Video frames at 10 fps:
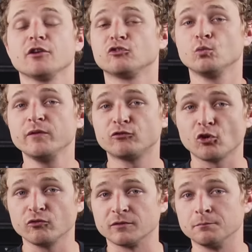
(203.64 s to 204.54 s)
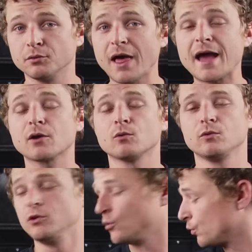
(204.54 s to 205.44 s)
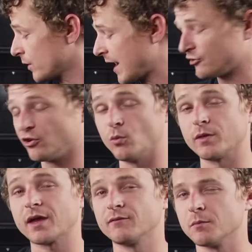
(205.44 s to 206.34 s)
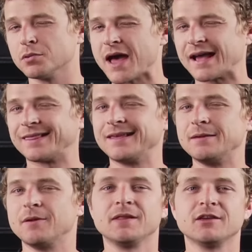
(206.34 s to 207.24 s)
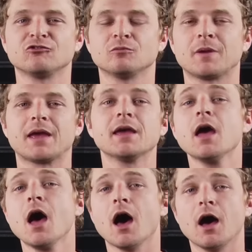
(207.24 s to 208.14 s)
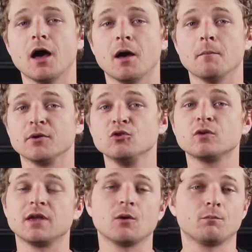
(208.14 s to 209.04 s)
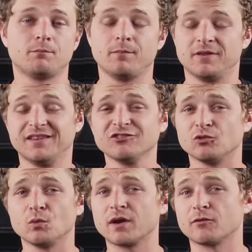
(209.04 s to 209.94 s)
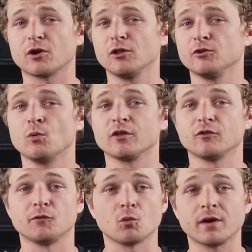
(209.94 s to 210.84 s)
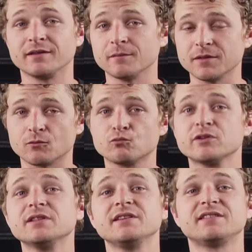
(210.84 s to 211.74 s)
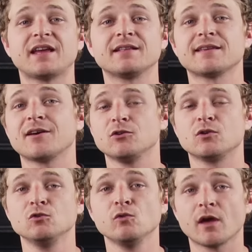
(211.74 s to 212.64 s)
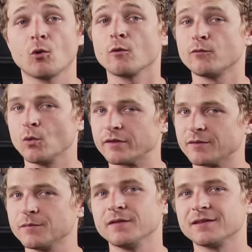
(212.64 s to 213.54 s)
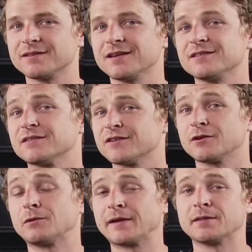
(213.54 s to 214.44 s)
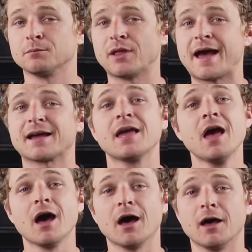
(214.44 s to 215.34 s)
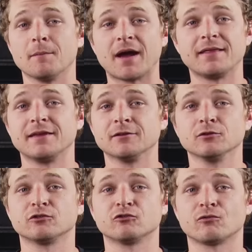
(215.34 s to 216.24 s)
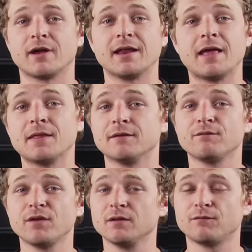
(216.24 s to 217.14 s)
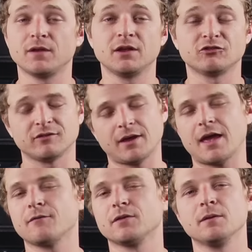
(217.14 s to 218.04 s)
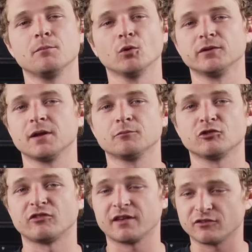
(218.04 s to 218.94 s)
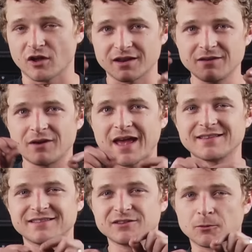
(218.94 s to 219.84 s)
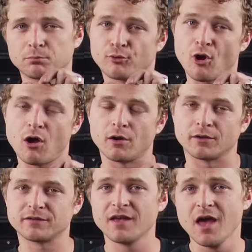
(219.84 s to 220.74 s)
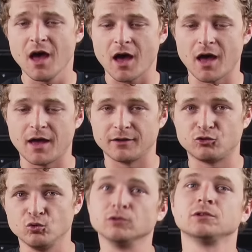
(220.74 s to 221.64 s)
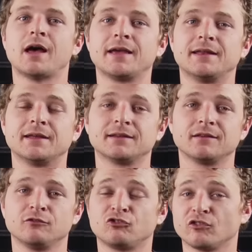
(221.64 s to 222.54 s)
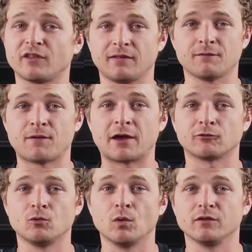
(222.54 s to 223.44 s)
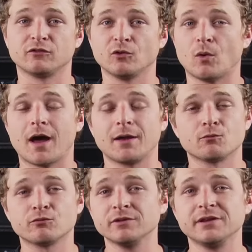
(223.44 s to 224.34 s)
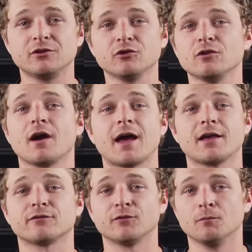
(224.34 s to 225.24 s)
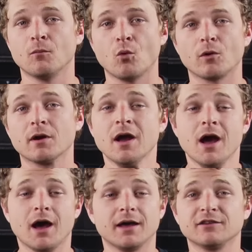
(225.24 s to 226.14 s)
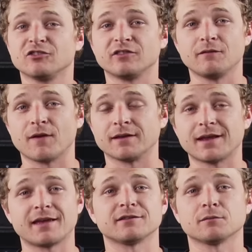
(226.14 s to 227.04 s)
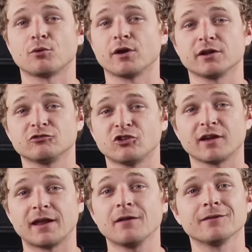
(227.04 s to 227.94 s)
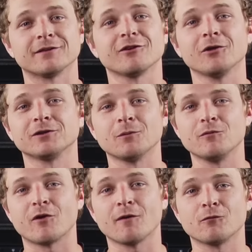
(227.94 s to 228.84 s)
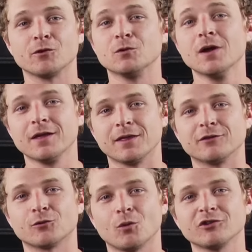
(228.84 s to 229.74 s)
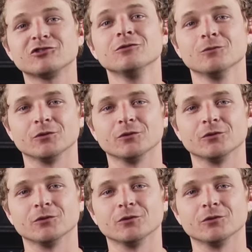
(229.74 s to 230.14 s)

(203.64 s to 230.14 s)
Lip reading: So we've chosen black. You know, we're actually going with kind of a black theme in the engine bay, but you can get essentially whatever color you want. So if you're wanting something that really stands out, you can do that. Or if you want something that's nice and subtle like the black, I think it looks great. And then fit and finish, everything bolted up just like stock. It even has these little prongs to align it just like the factory ones. So I really could not ask for more. It's just a fantastic product. Check it out. And that's all the time we've got for you. Thanks for watching.